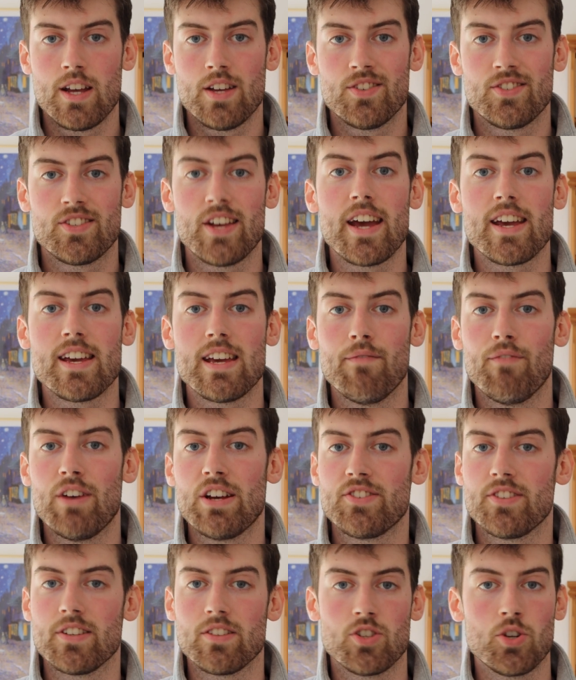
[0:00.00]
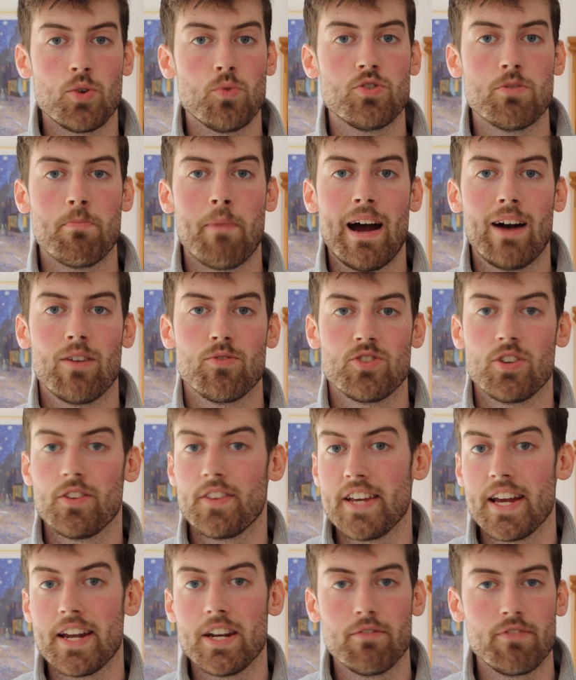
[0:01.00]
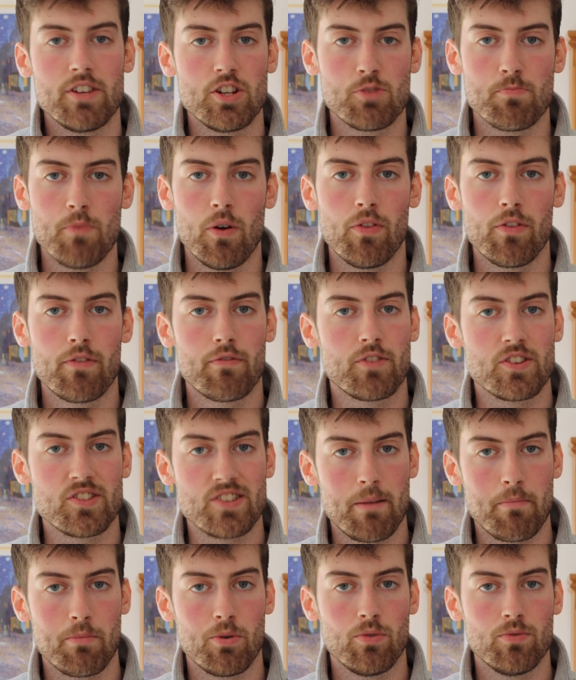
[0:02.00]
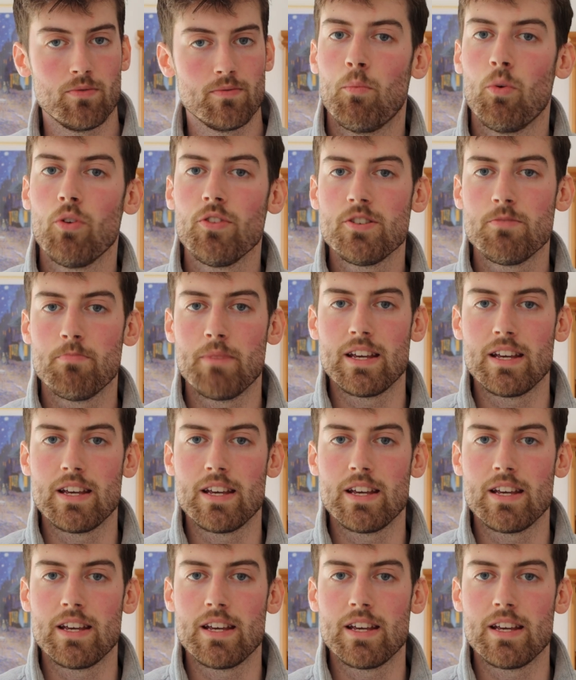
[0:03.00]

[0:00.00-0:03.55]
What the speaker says: Say investing £200 at the end of each month, for example. And what this